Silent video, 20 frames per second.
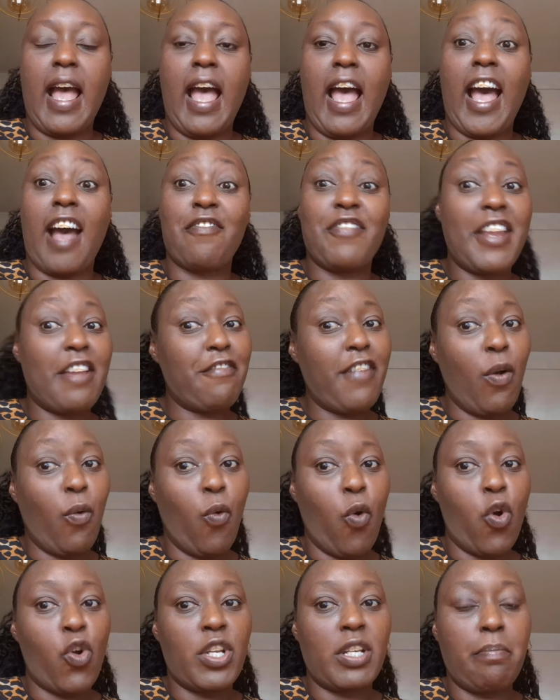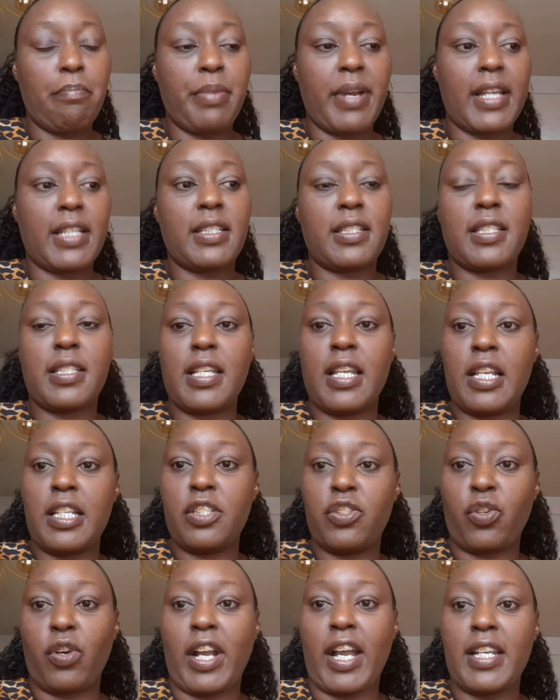I've never worn, but
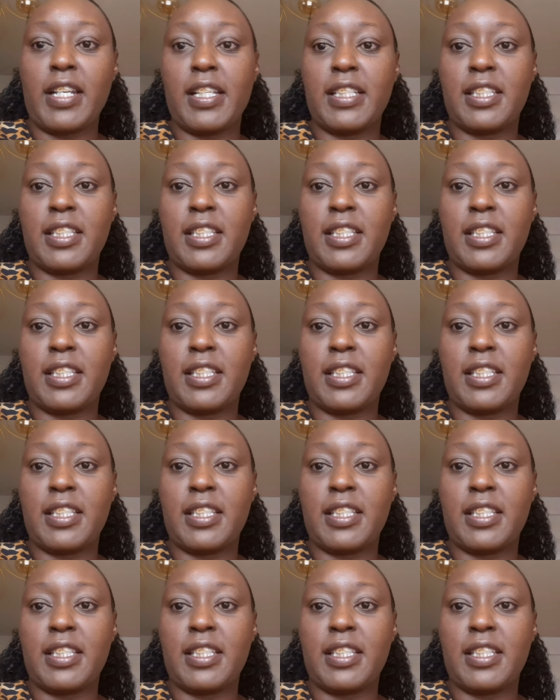ilitokana